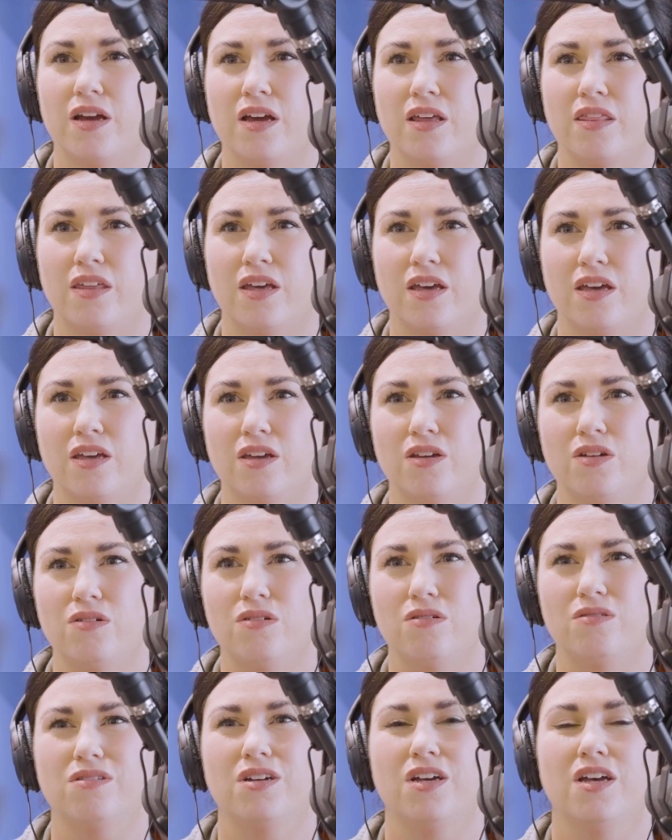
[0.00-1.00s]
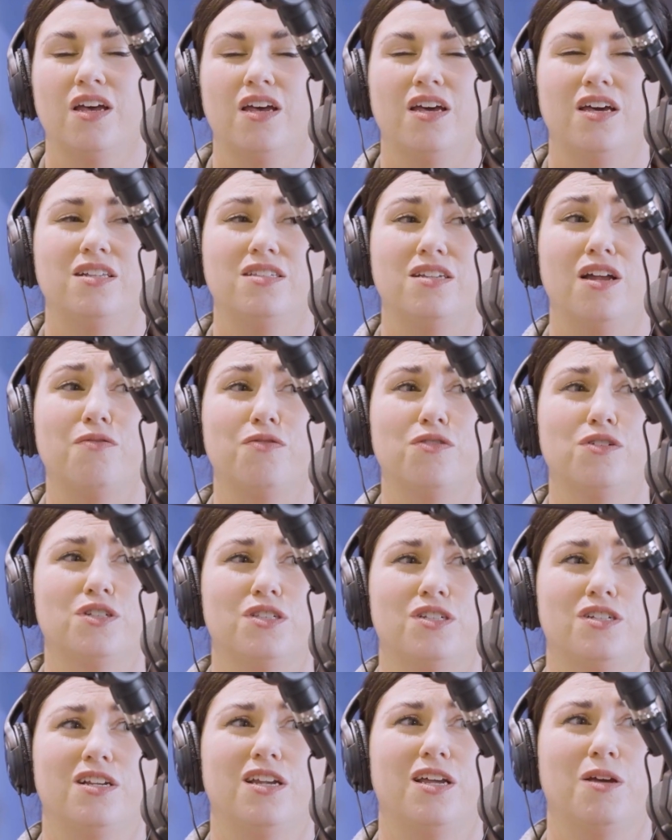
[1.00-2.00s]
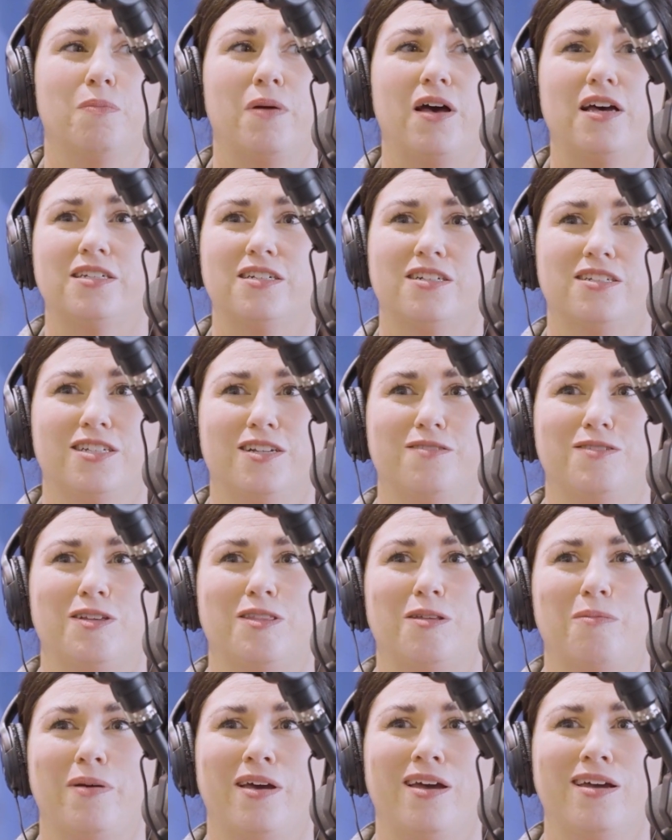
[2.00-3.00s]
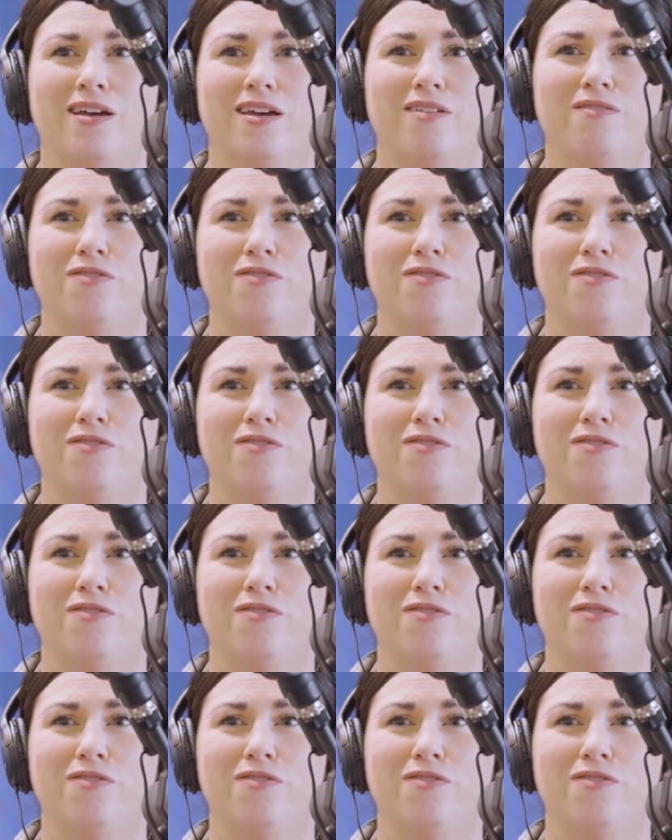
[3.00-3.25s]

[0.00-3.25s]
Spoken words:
I think, you know, it's not for us to like pat ourselves on the back. And